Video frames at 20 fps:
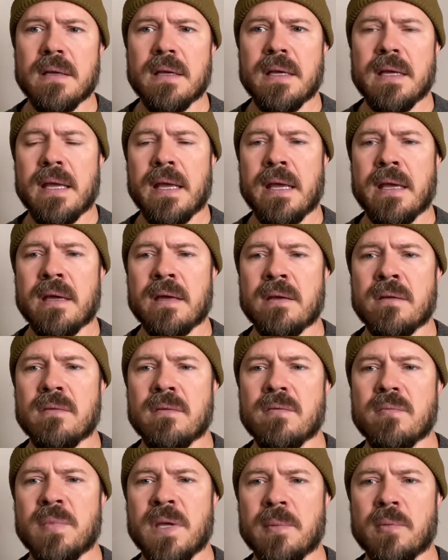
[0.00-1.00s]
And
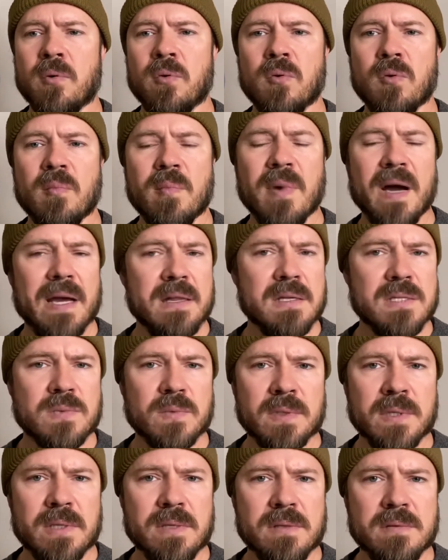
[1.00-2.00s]
people will buy this
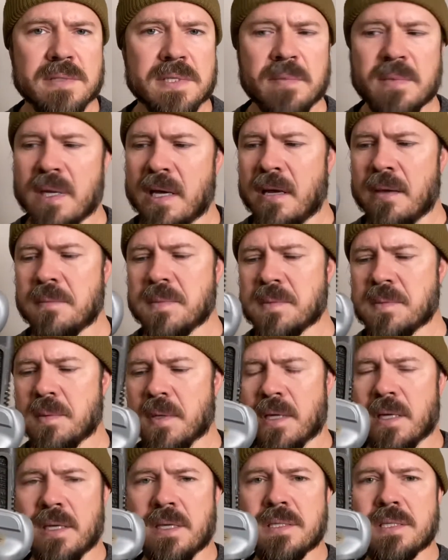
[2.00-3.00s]
one sometimes
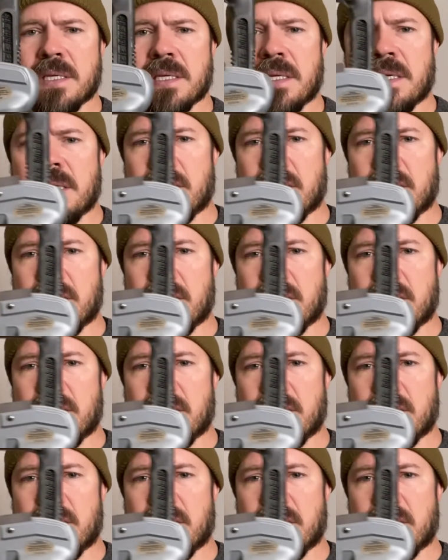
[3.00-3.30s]
because